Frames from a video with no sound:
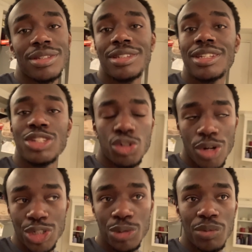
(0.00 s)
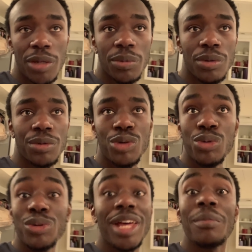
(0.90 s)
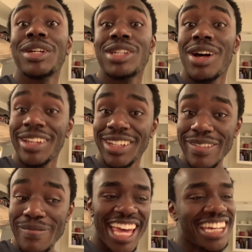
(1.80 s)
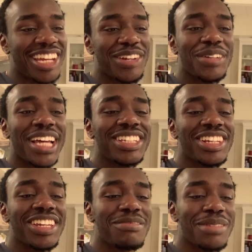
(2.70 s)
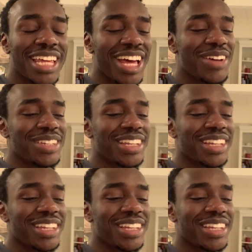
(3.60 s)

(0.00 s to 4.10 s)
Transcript: it's construction people who let my dog in and I don't like to leave him in the house